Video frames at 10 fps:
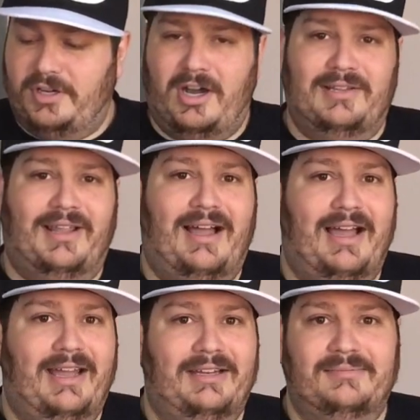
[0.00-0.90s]

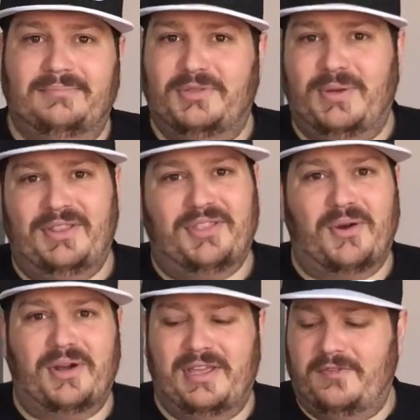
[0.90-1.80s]
online between
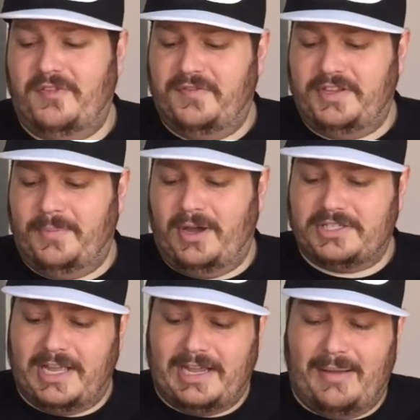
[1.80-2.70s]
30 and 50
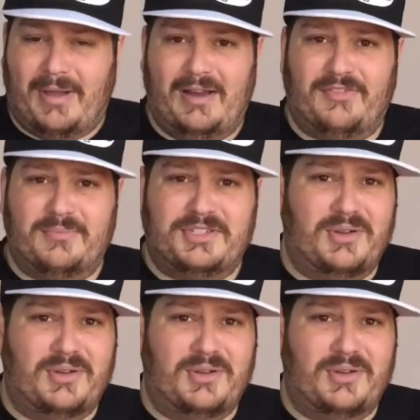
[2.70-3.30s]
bucks. I got mine from